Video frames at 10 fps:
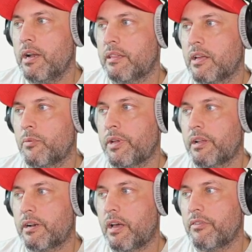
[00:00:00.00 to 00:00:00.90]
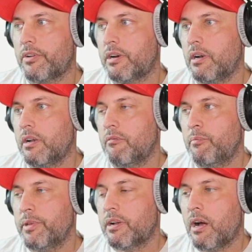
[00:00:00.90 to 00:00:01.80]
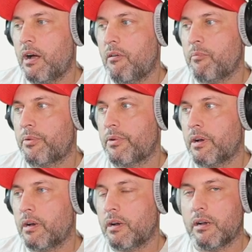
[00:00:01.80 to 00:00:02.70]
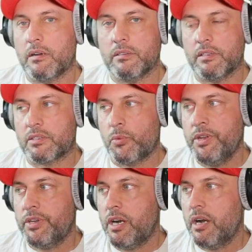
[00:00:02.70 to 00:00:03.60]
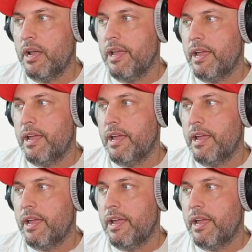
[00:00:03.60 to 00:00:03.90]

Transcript: and then we had another big hump uh, this winter.